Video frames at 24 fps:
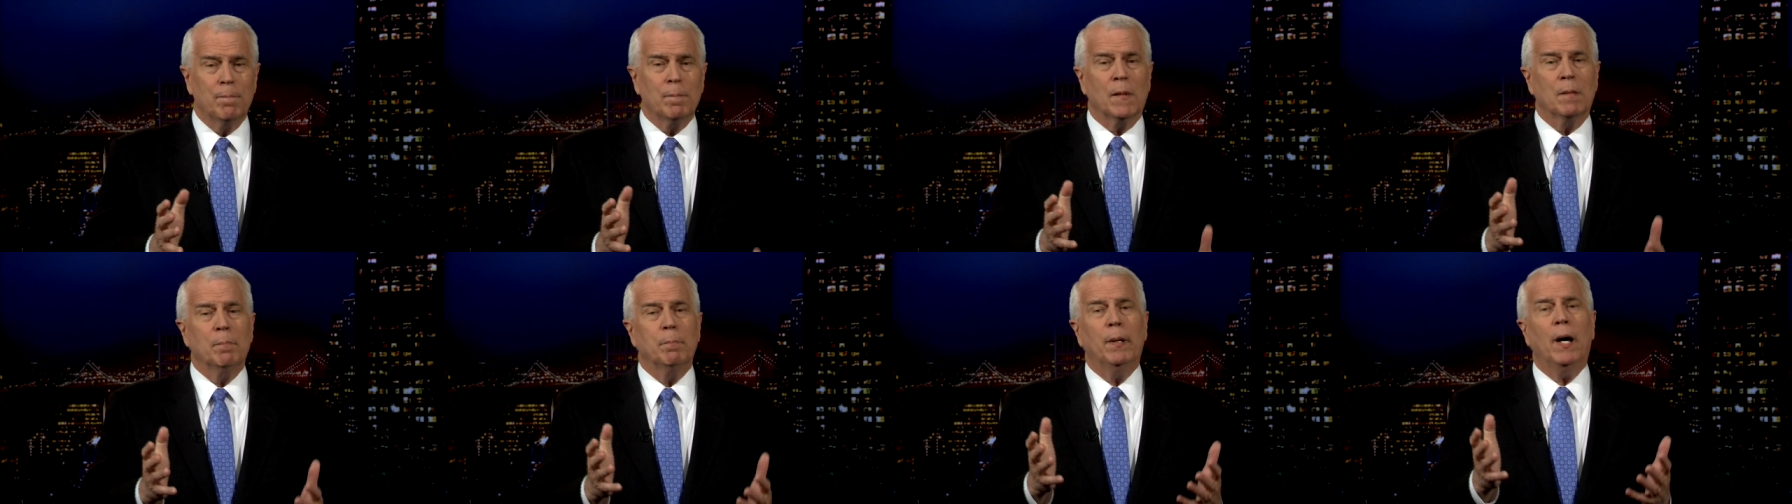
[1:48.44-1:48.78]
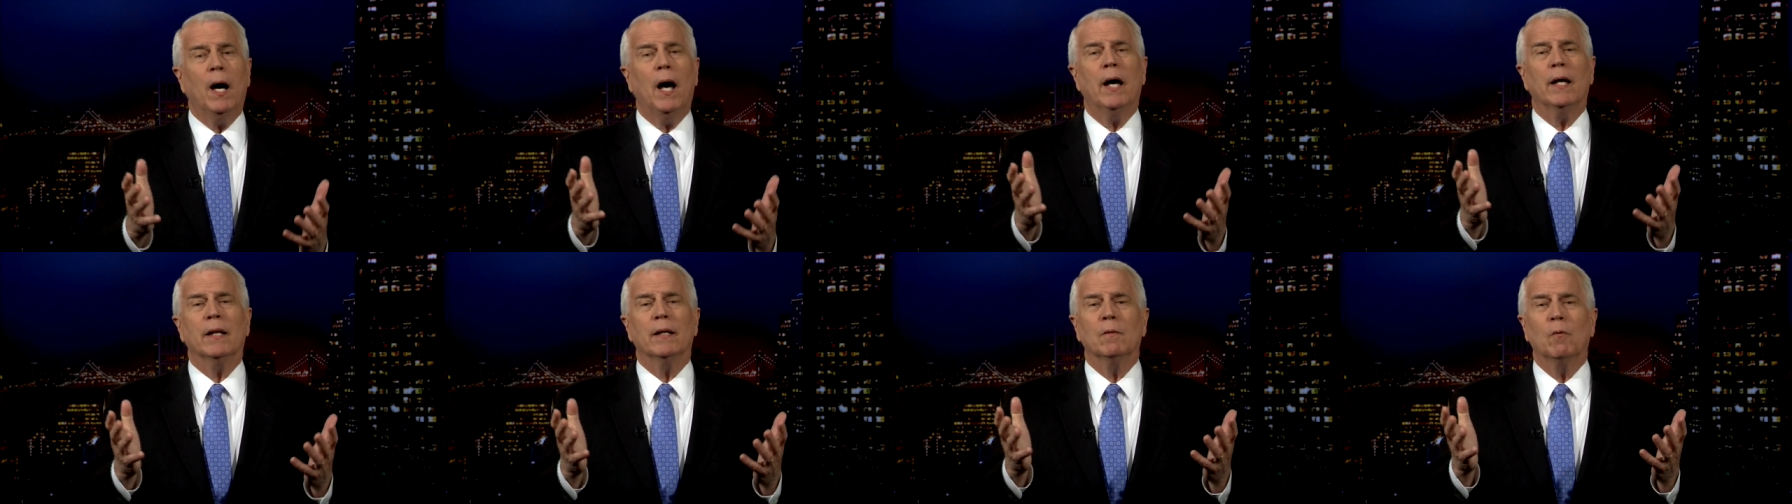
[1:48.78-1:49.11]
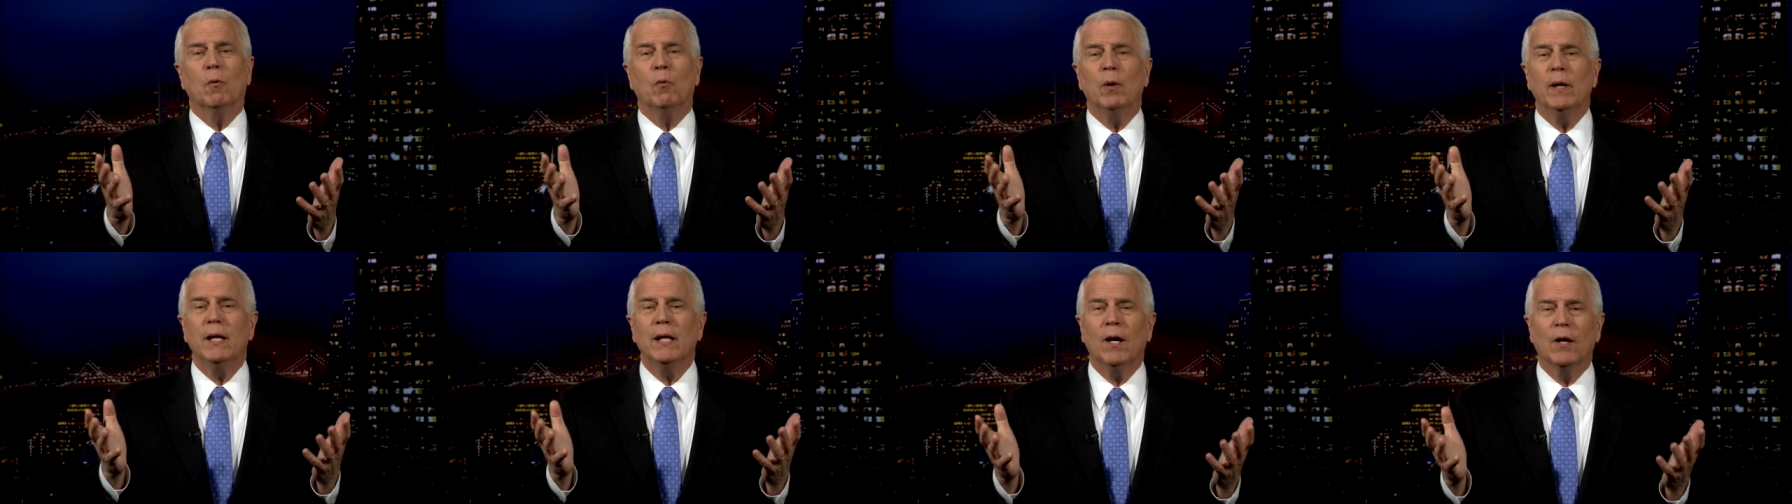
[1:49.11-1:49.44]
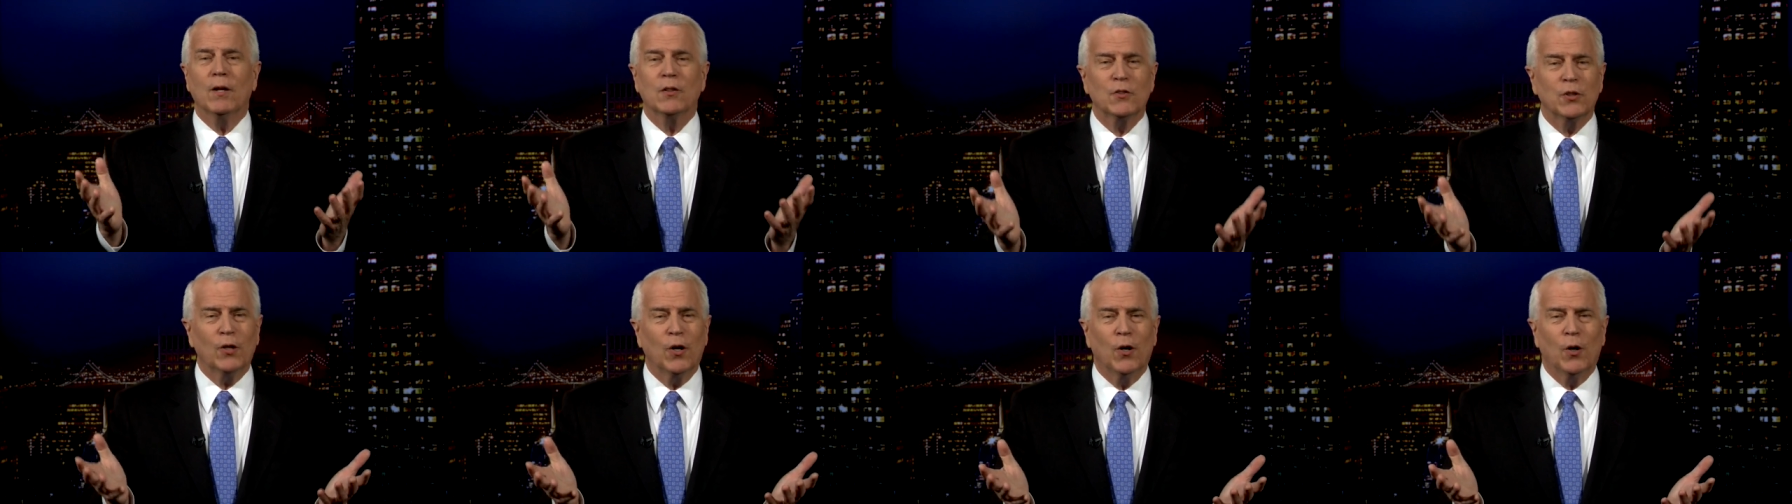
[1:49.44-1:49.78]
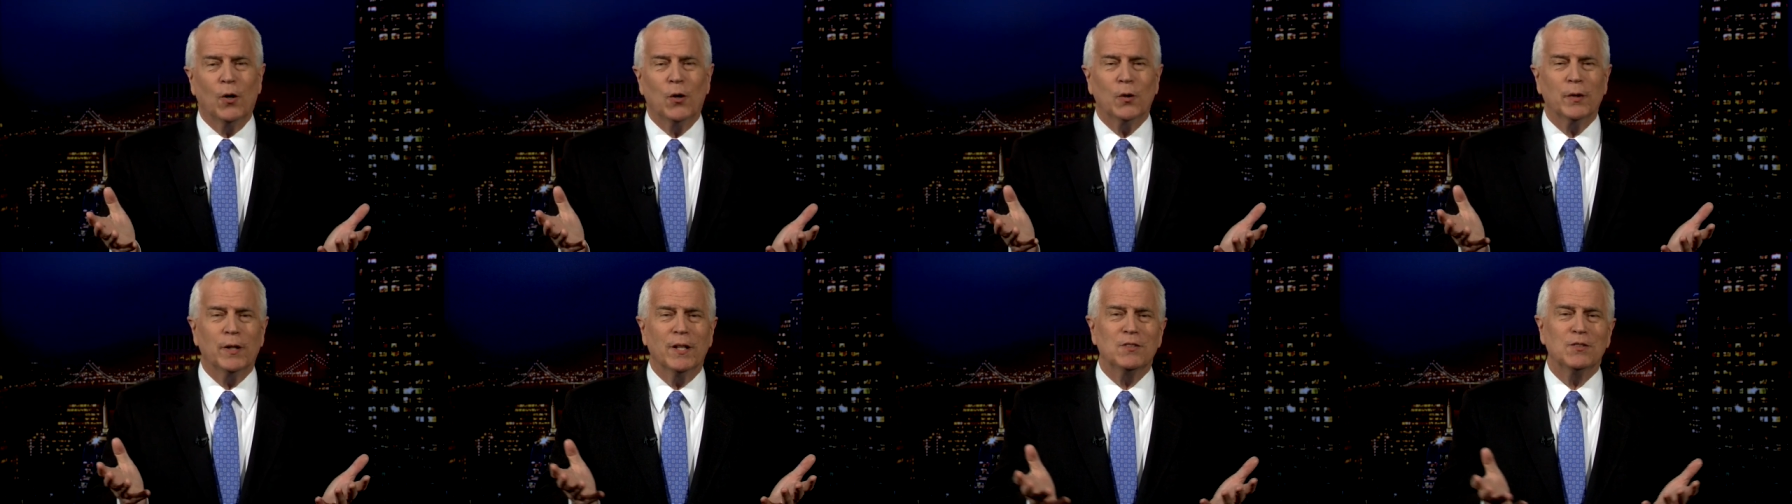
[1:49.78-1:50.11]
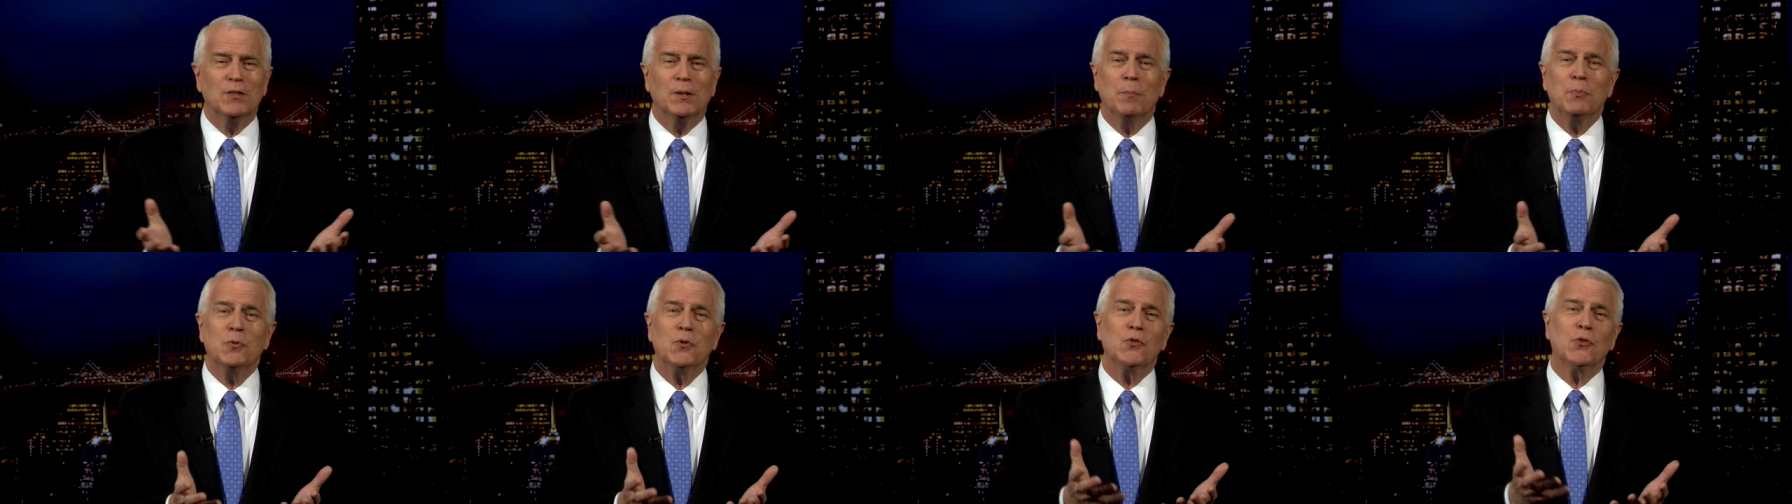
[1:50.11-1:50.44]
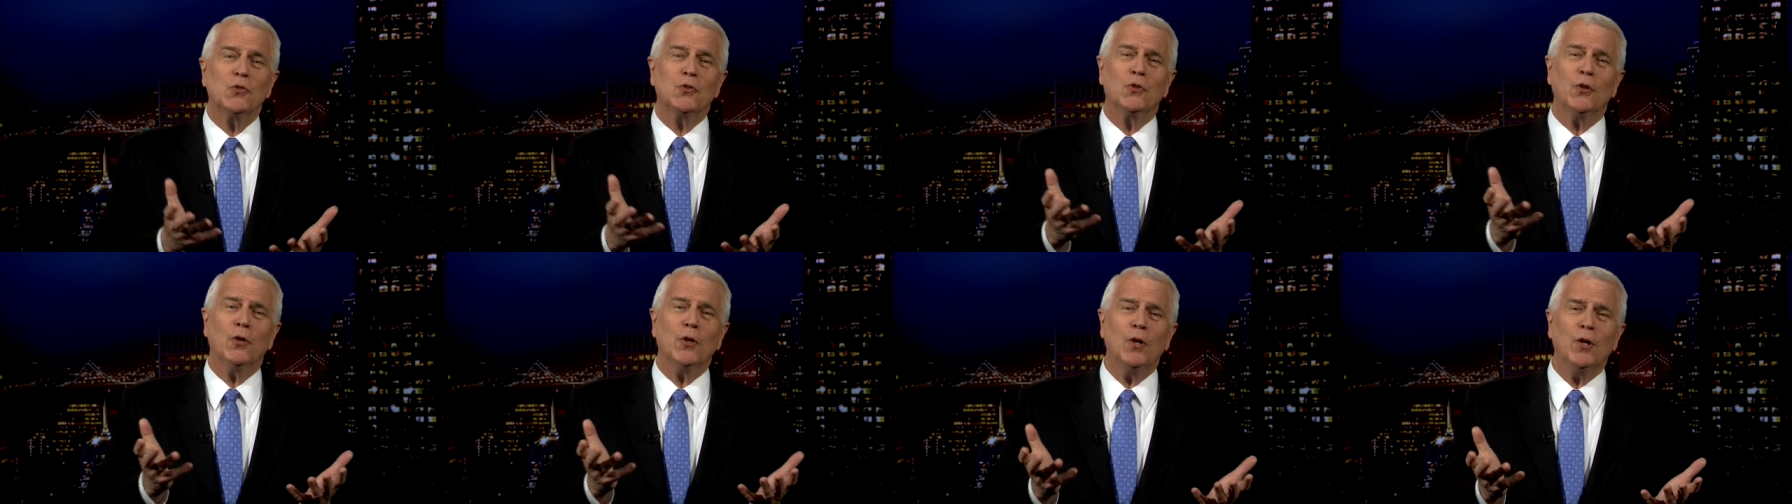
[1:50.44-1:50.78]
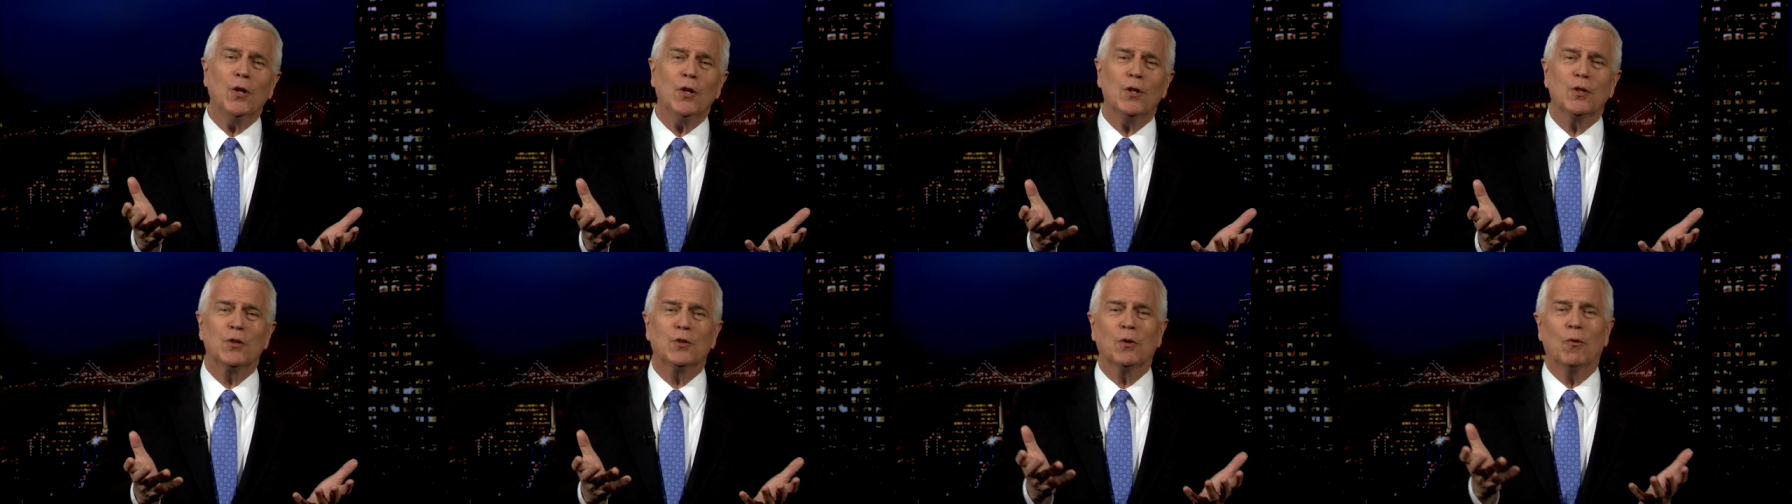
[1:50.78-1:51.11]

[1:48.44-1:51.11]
But we are told it's absurd